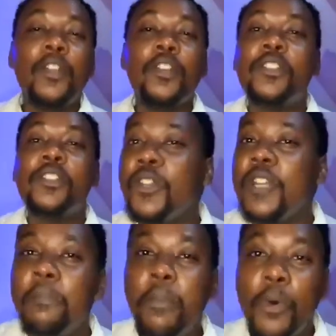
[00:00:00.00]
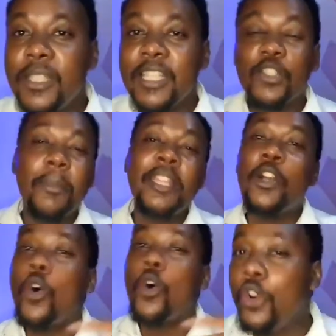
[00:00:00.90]
read books. There are so many
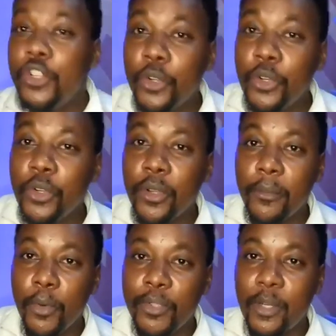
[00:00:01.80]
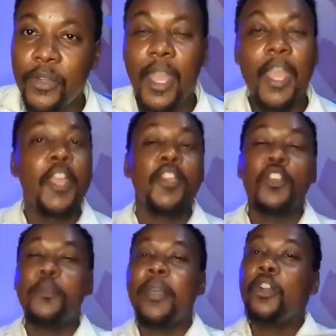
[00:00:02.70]
audio books out there. You may
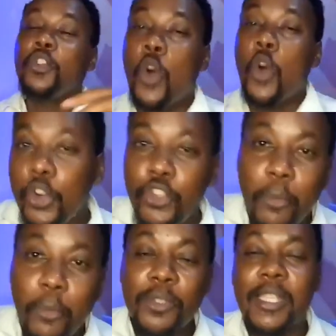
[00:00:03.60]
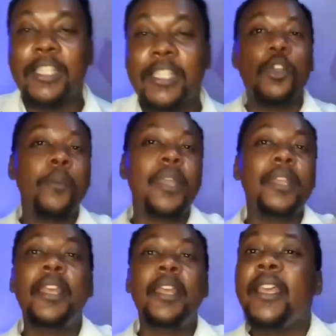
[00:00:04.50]
not do audio books. There's so many
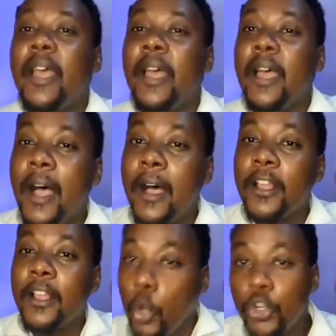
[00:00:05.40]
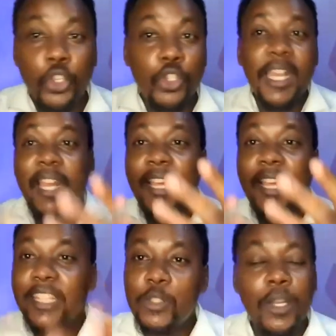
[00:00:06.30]
talk shows like this
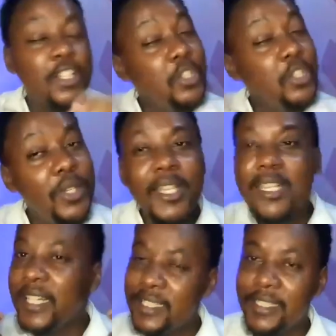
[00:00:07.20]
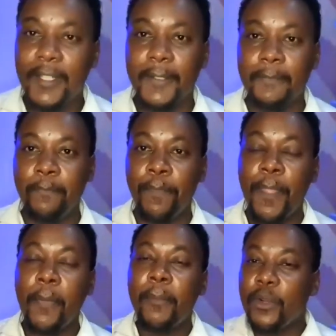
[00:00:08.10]
one. Tune in, listen,
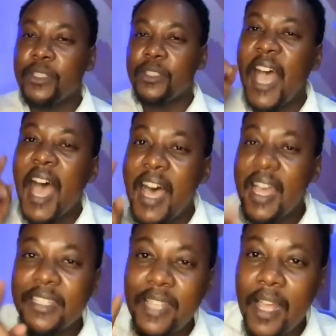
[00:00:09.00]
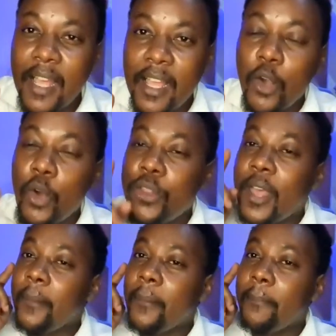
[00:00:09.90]
because the answer or the
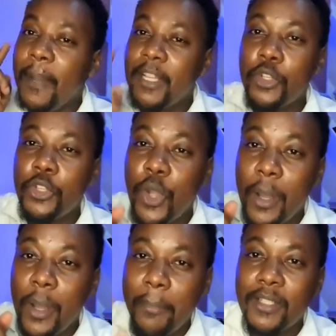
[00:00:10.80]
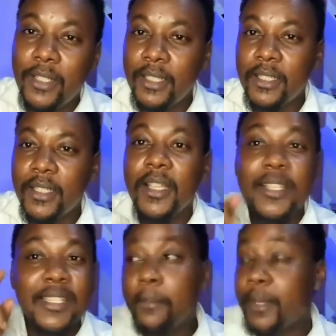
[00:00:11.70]
battle you are battling
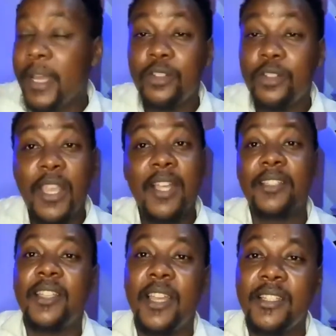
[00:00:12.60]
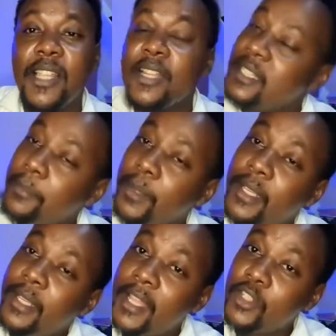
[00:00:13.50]
somebody out there has an answer, and somebody
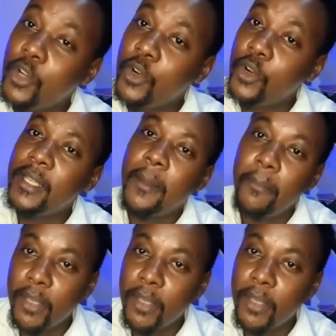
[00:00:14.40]
has already been